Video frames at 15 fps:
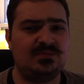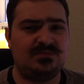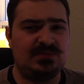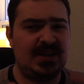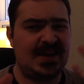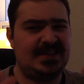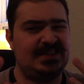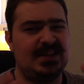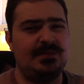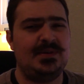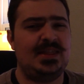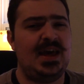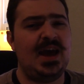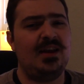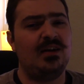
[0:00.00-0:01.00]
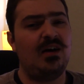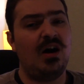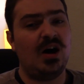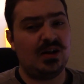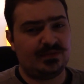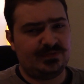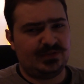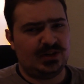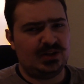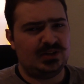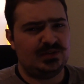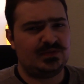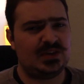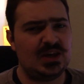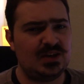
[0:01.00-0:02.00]
take some of that off
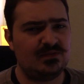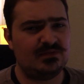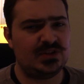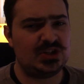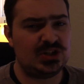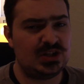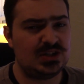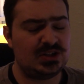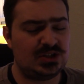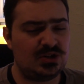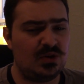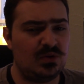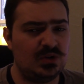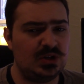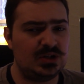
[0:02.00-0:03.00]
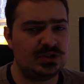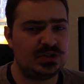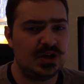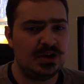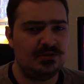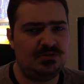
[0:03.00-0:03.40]
of King Vegeta's shoulders.